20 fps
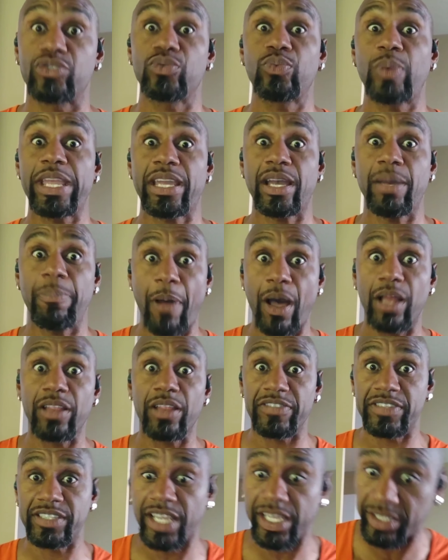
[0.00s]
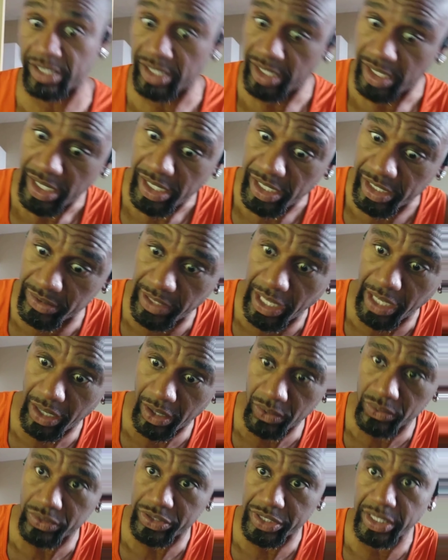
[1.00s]
you wake up all of a sudden and you're like,
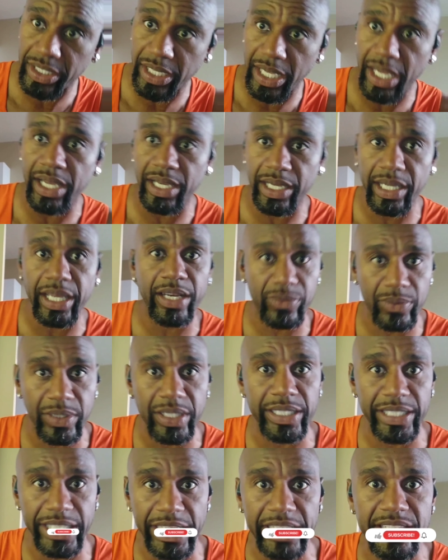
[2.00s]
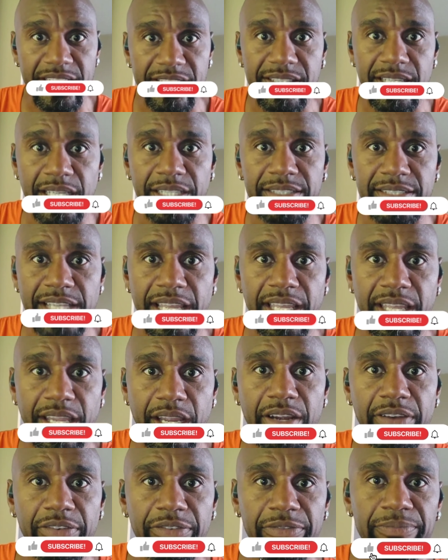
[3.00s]
oh shit, I gotta really get this done, taken
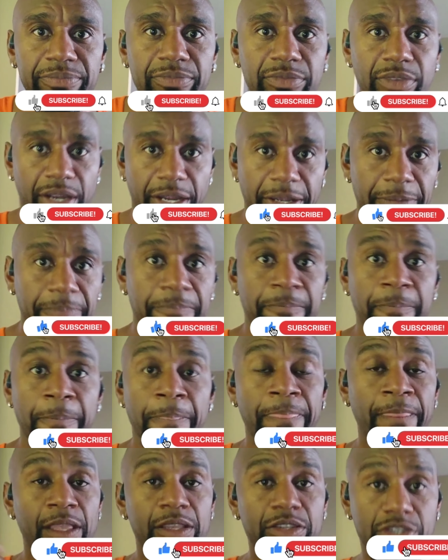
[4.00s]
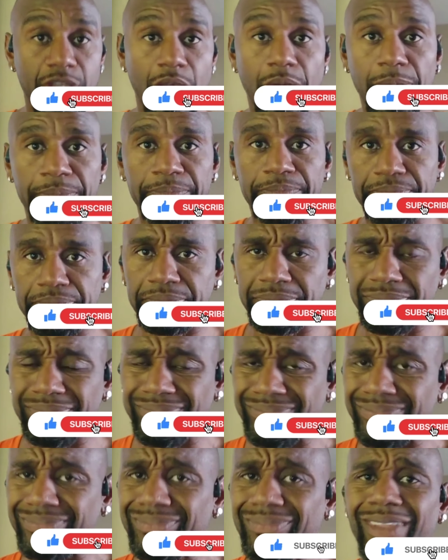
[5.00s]
care of. All right. So
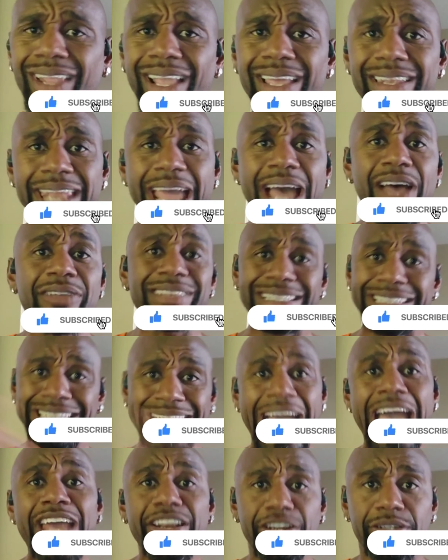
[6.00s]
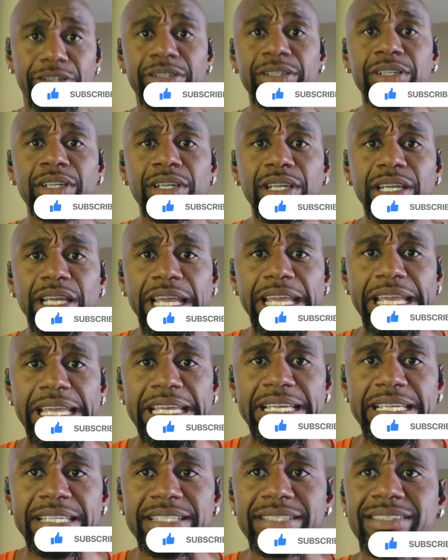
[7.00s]
now the latter
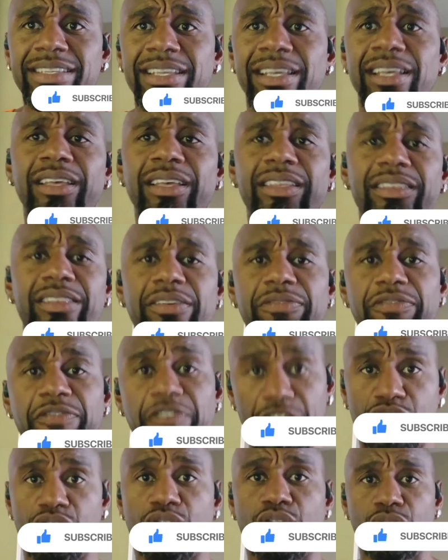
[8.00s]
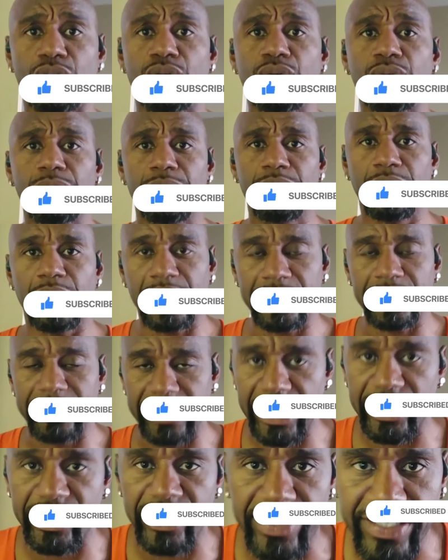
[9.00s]
is the ventral attention